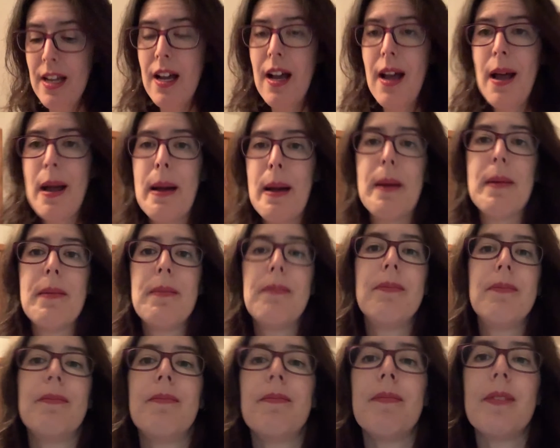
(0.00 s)

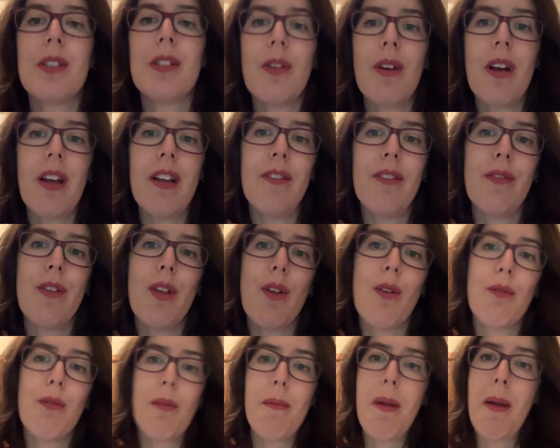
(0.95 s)
So if
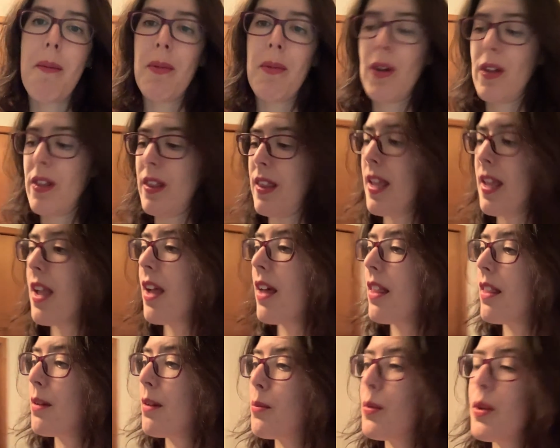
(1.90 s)
you remember, the
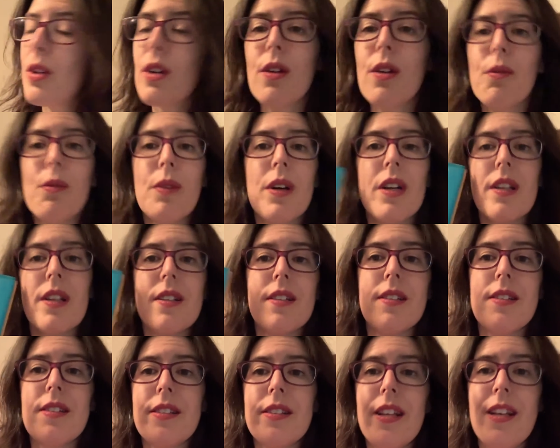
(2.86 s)
other book
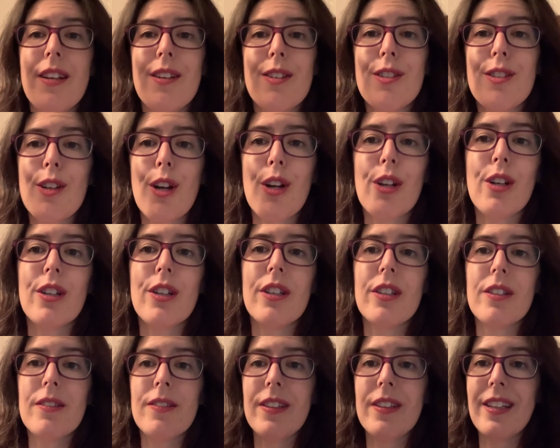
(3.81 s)
was
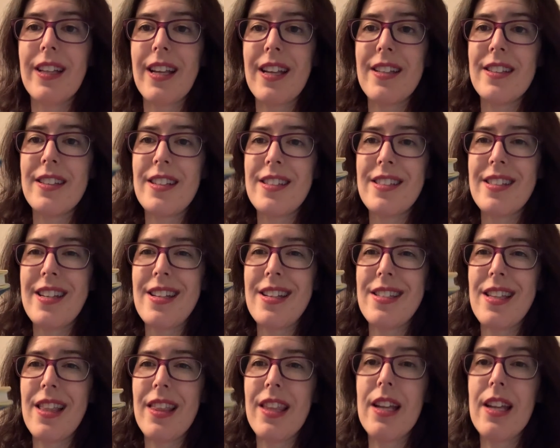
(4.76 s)
Stargirl. And like I said, it's nice
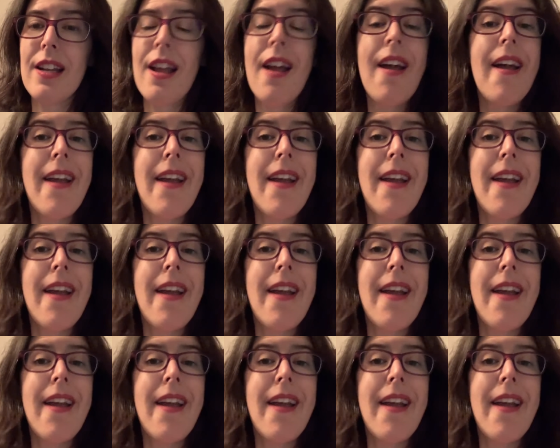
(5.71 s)
and thin.